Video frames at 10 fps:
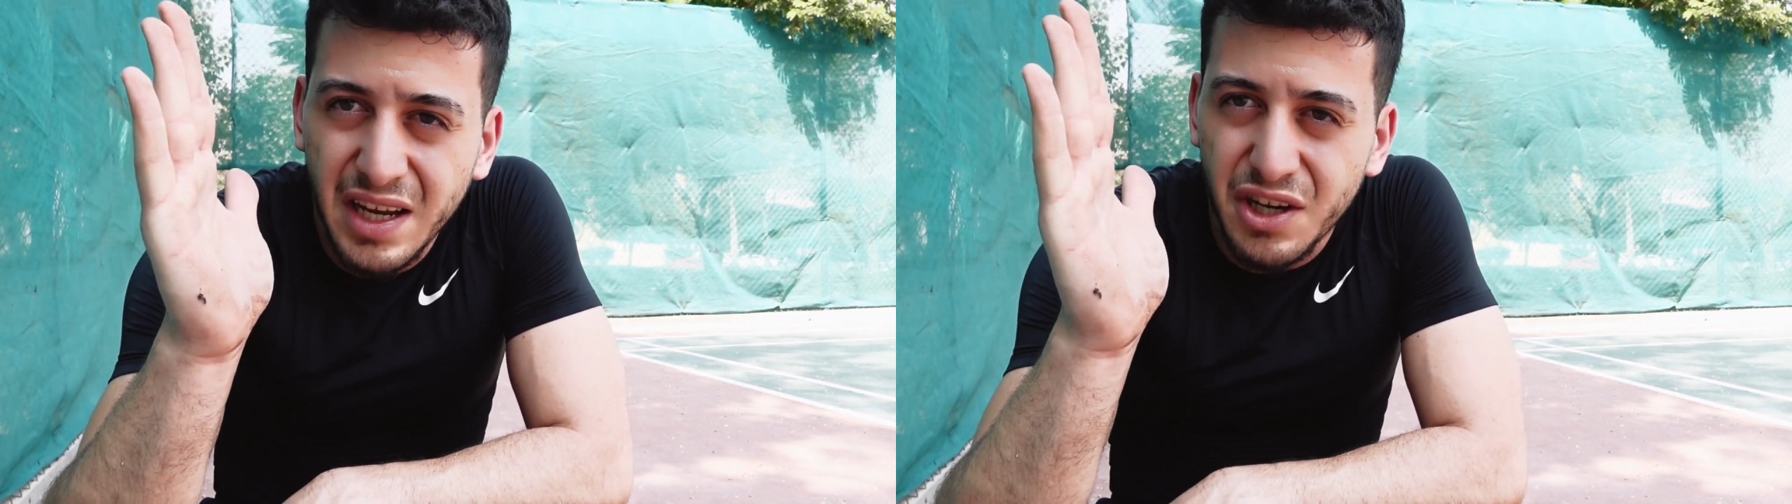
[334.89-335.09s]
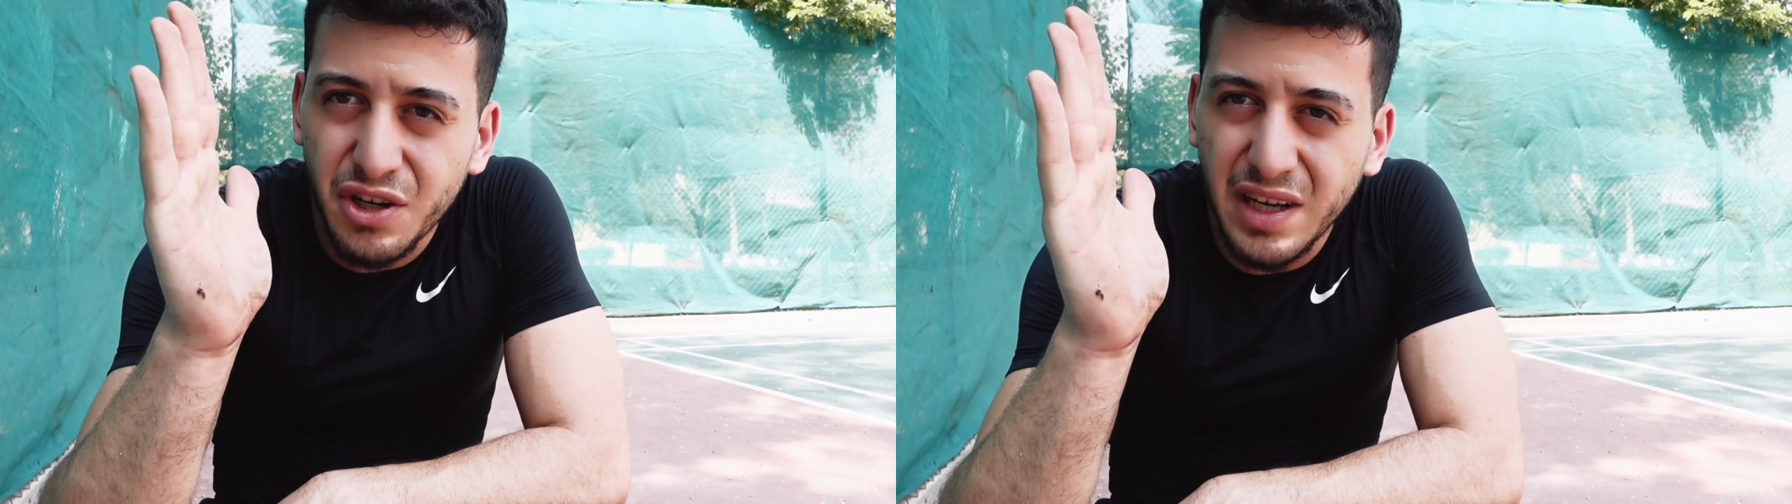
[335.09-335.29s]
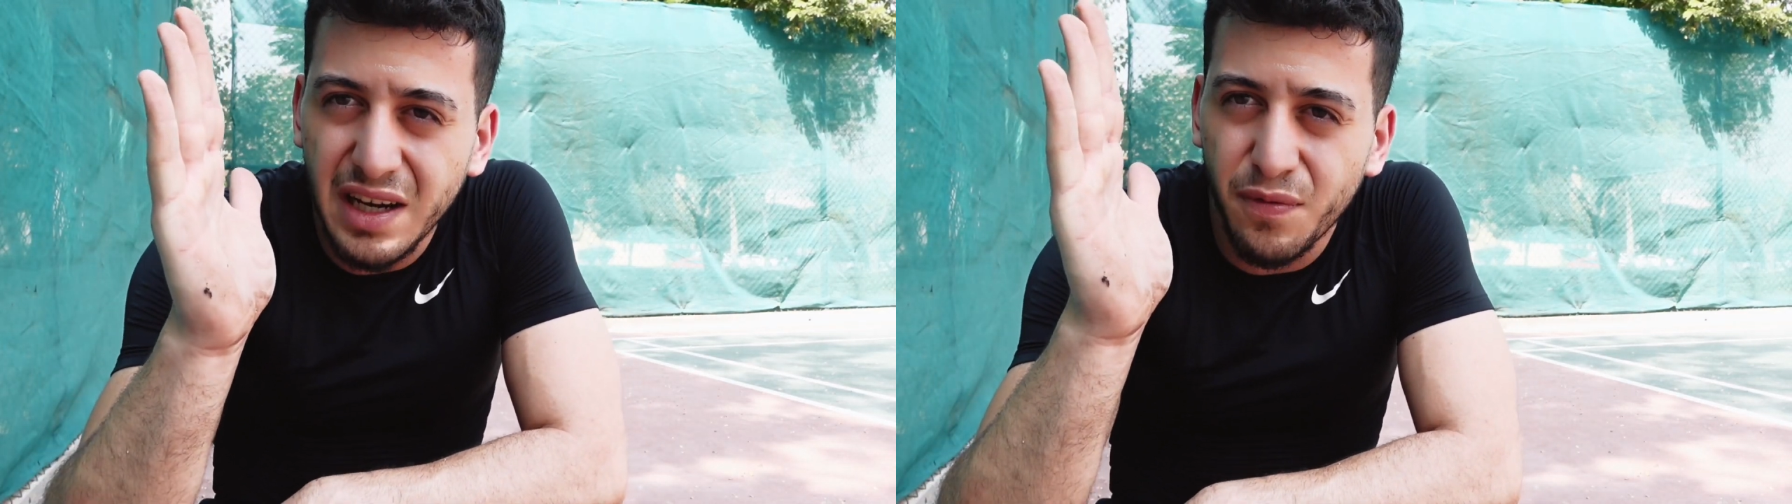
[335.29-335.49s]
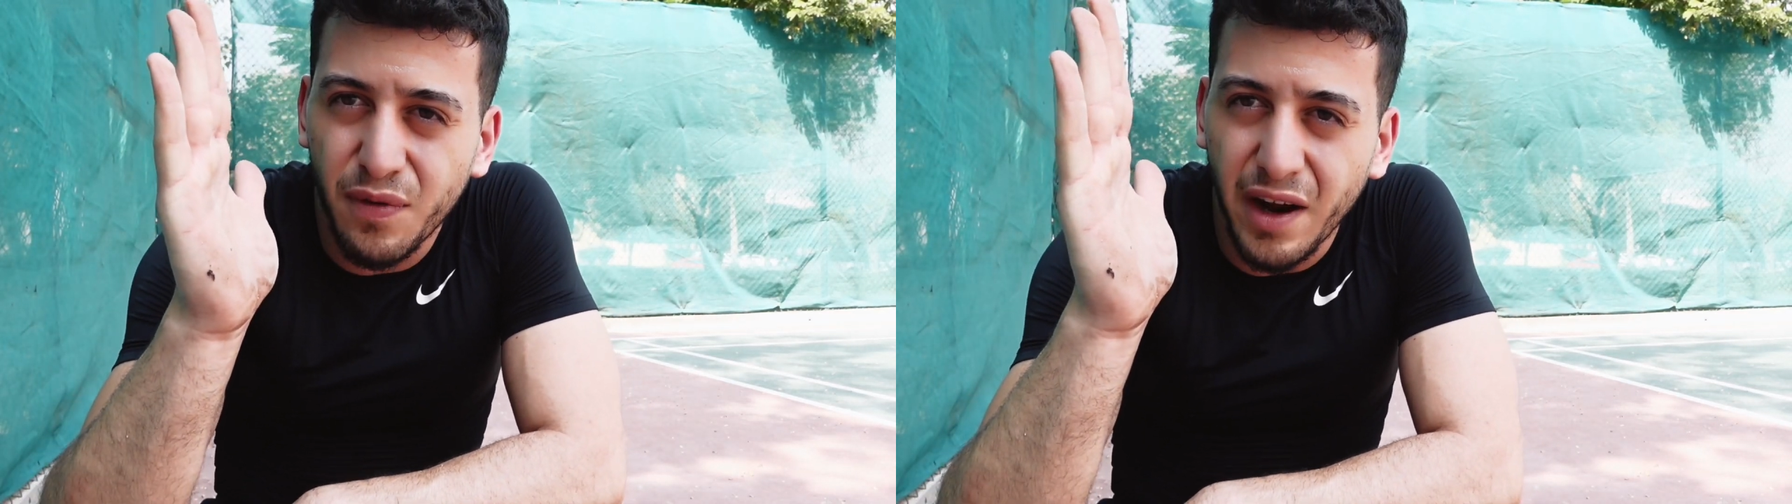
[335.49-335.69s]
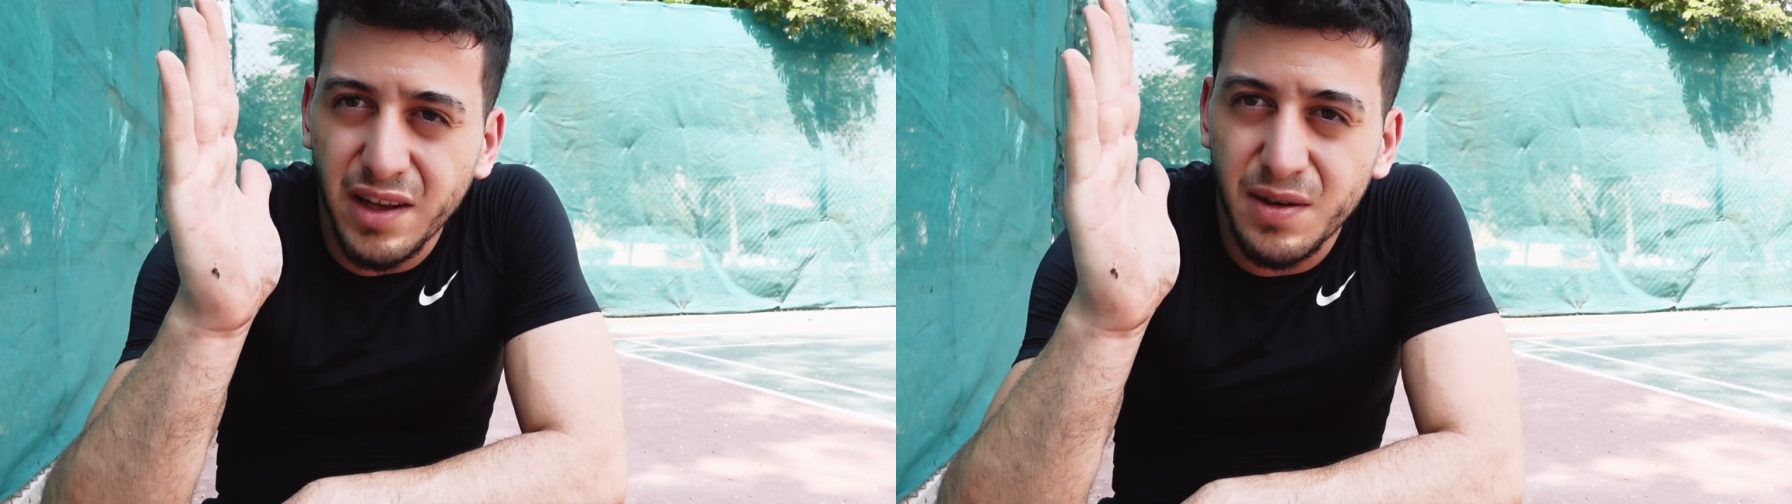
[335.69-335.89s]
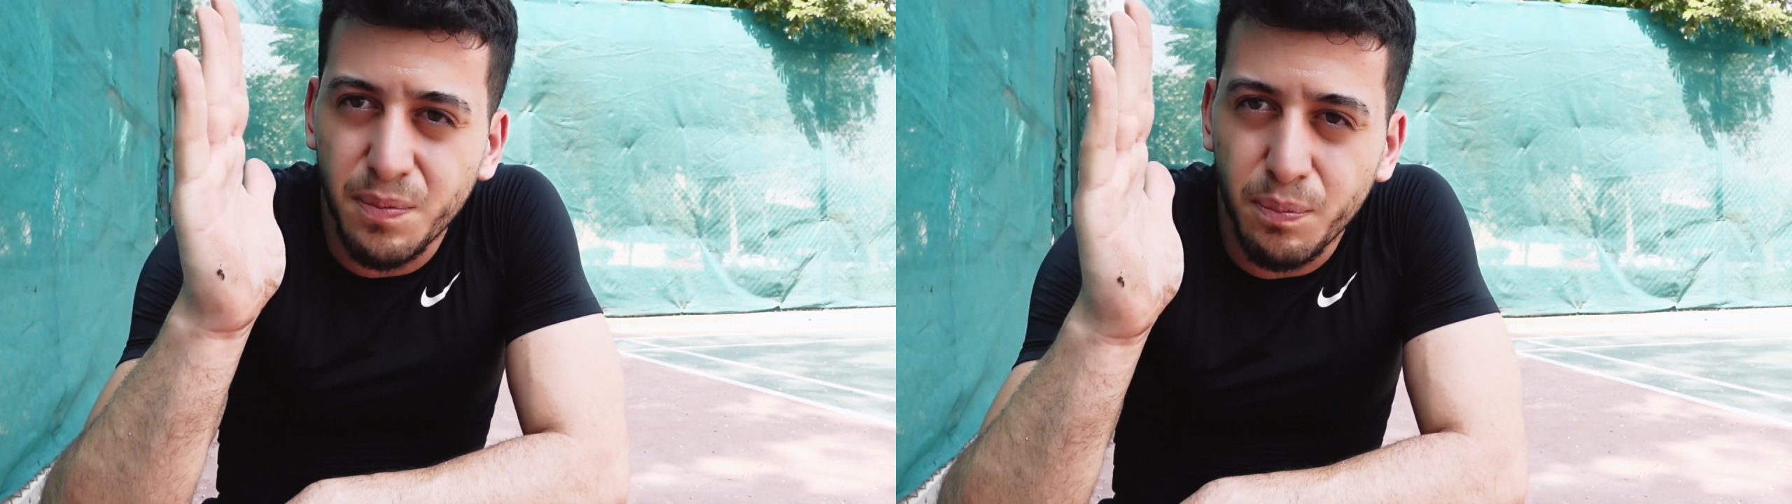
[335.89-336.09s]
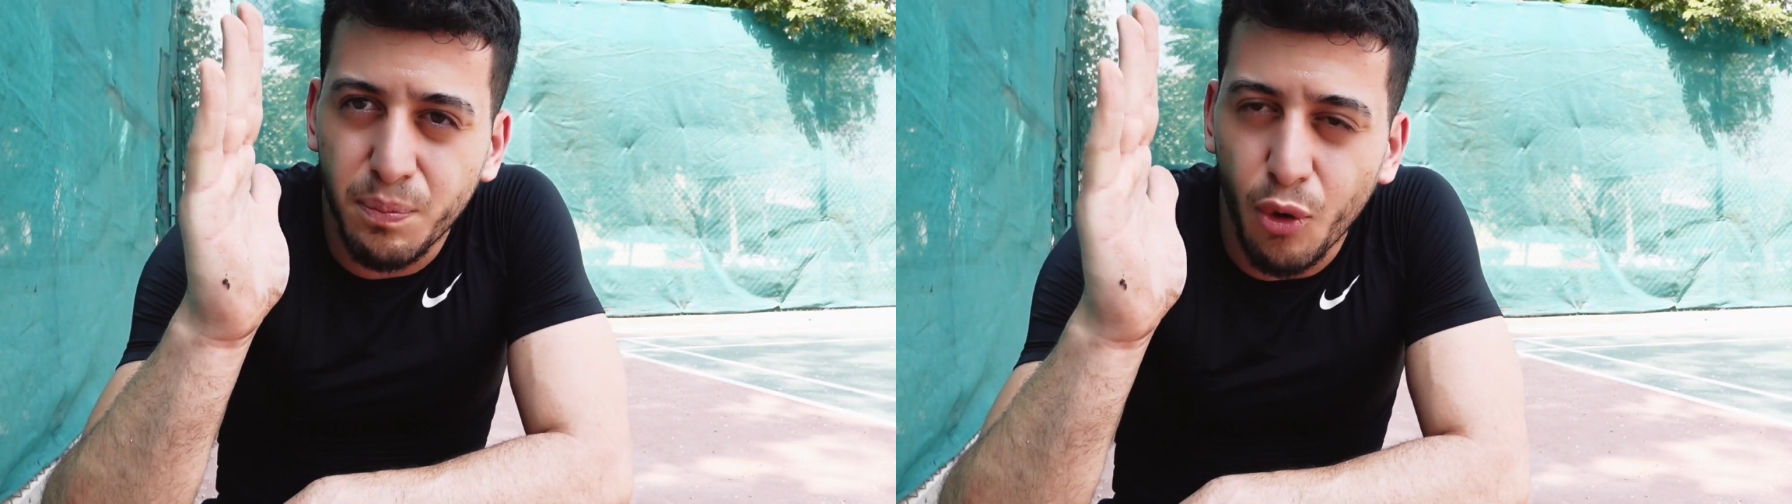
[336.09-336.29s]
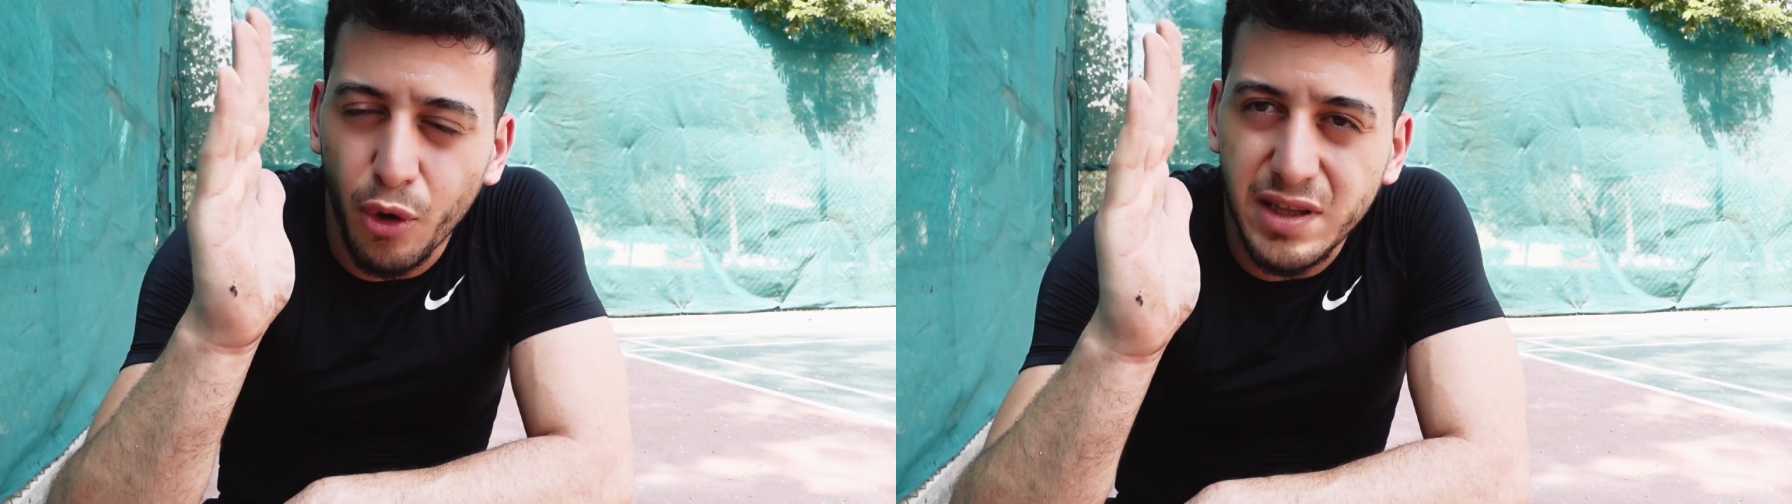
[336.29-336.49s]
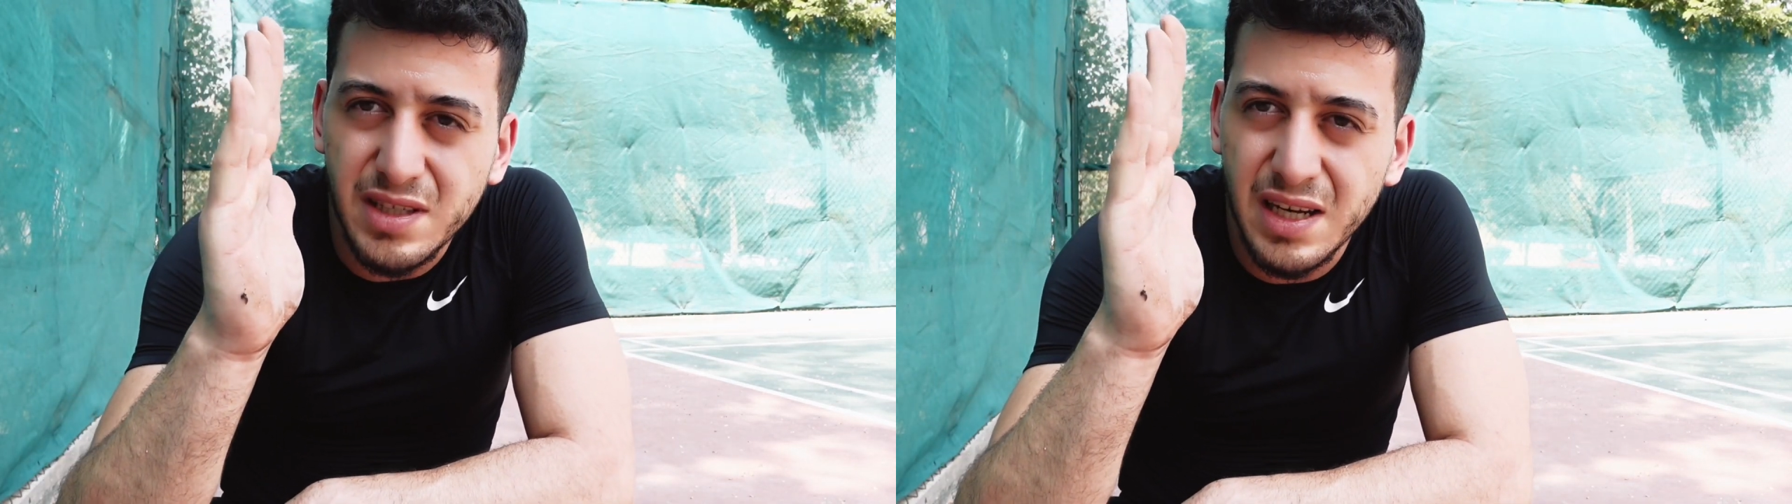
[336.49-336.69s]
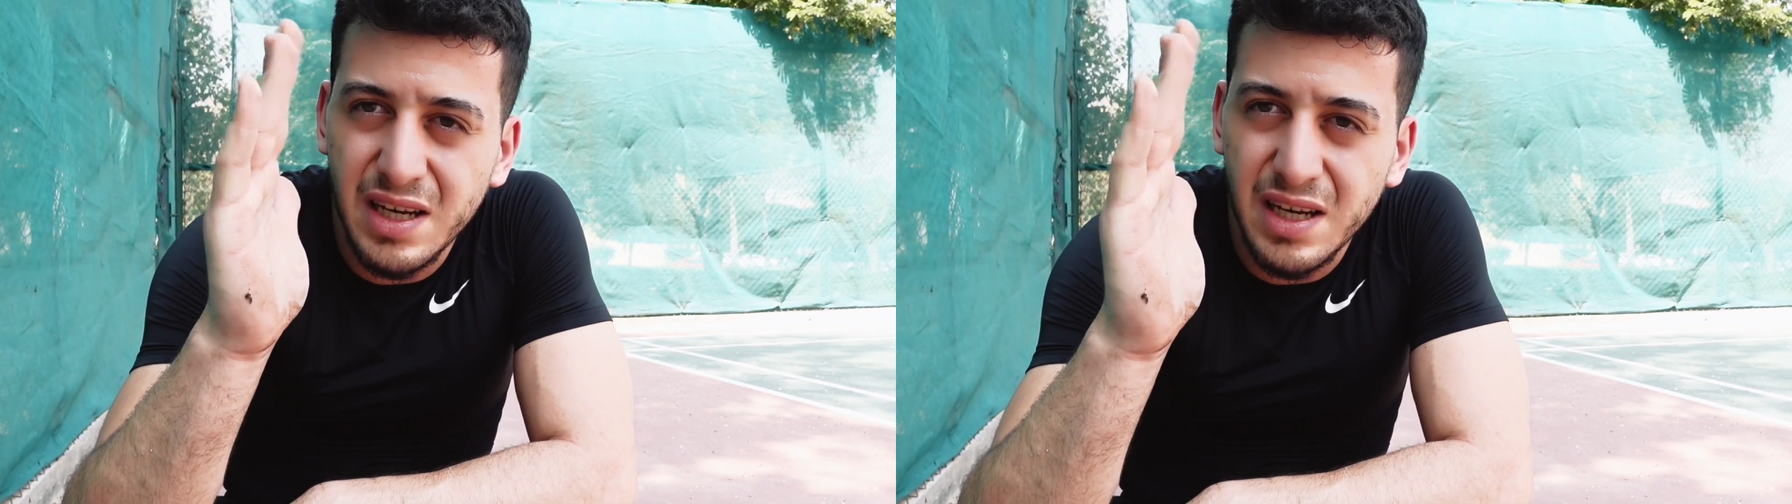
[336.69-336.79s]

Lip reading: you're gonna find the point